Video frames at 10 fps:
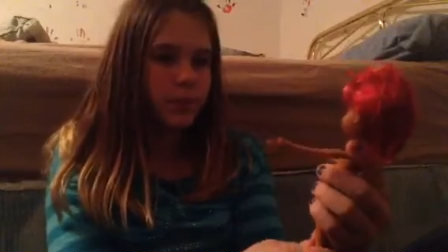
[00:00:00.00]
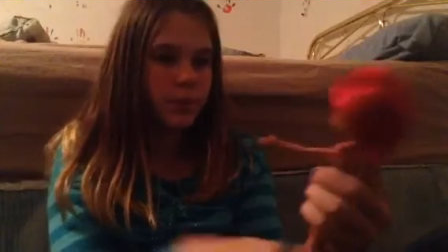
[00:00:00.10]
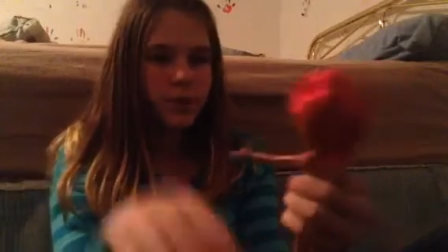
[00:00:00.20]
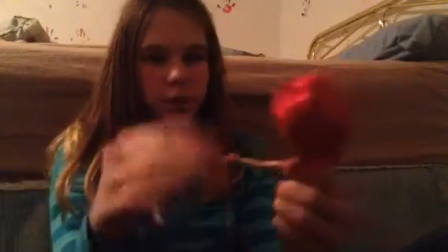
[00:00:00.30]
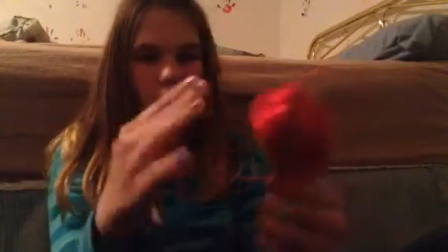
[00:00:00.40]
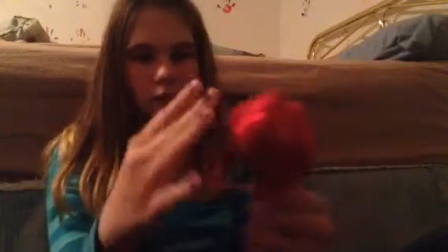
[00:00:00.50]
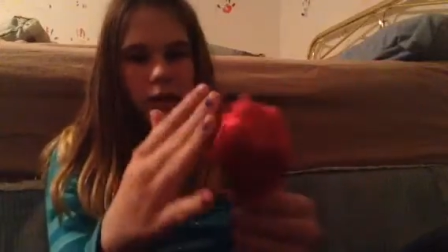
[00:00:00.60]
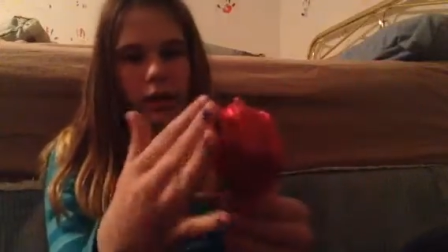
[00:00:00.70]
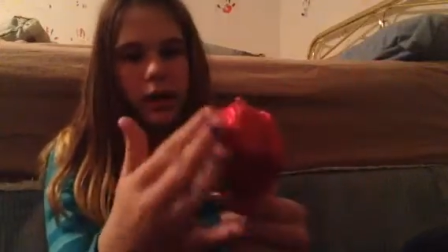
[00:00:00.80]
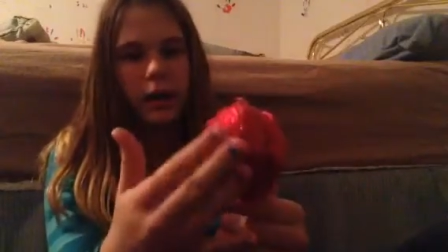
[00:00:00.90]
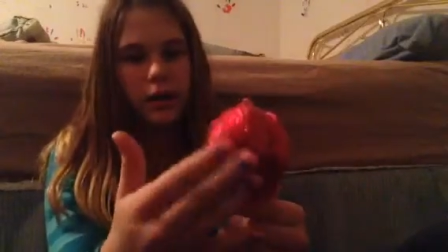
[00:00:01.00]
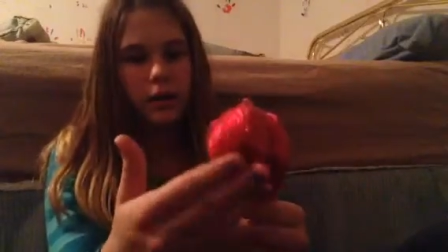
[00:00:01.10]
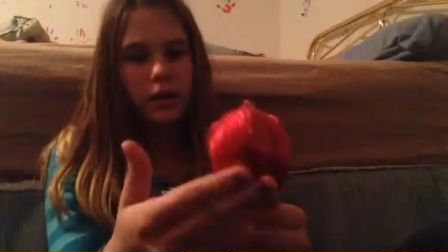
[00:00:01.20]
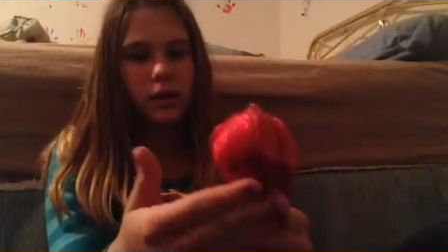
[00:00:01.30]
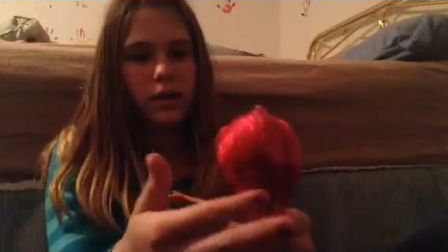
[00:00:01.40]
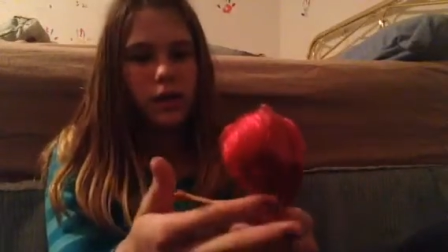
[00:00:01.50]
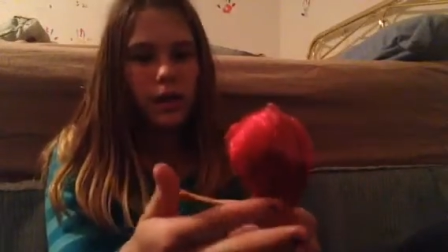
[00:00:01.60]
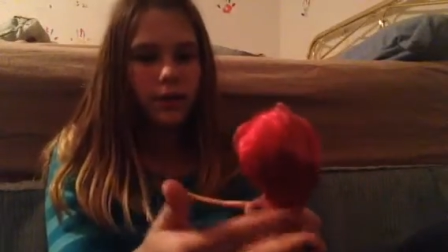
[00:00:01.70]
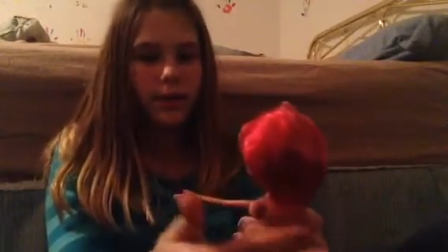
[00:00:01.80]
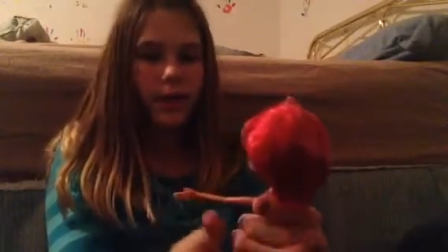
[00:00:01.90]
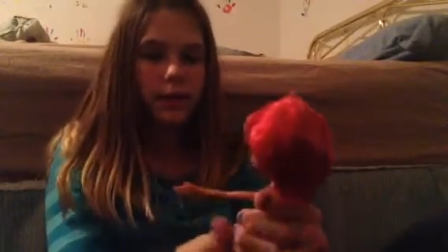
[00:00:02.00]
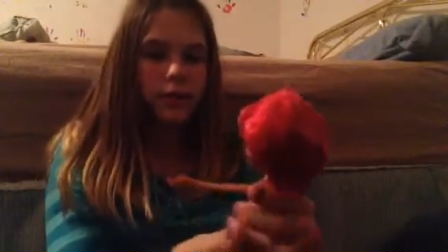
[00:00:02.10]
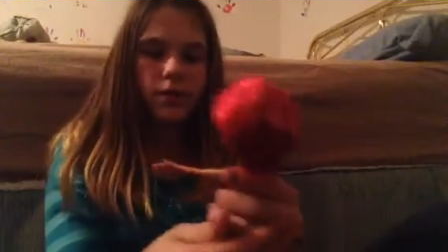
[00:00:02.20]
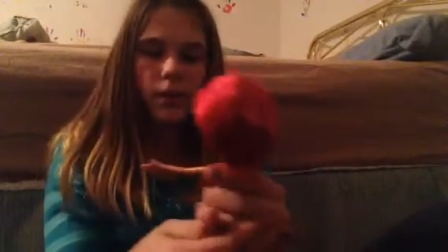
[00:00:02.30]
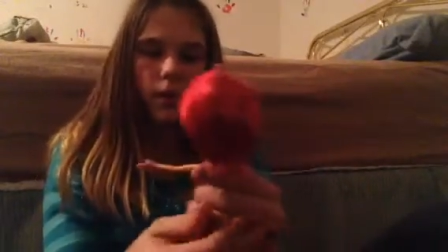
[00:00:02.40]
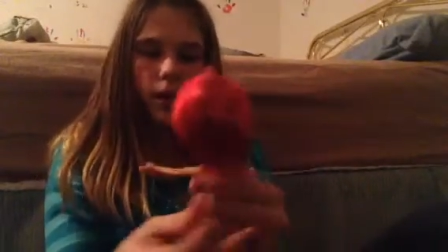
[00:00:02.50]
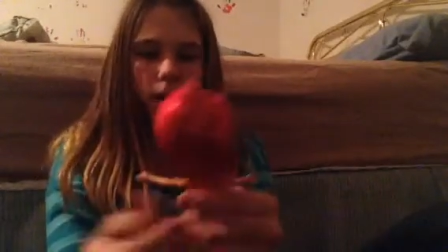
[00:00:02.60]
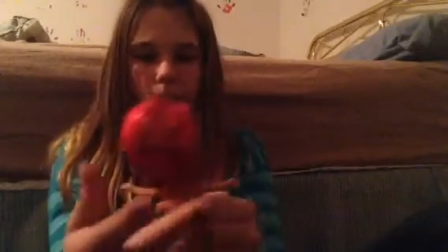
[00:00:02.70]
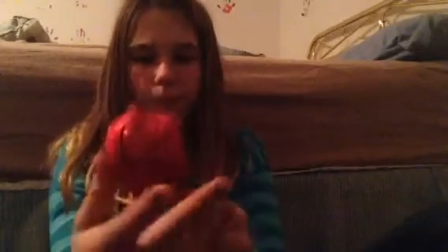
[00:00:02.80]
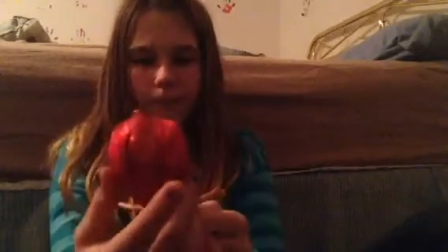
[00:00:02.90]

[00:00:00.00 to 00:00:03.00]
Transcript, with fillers: I'm trying to think here, I got her. I've had her for a while.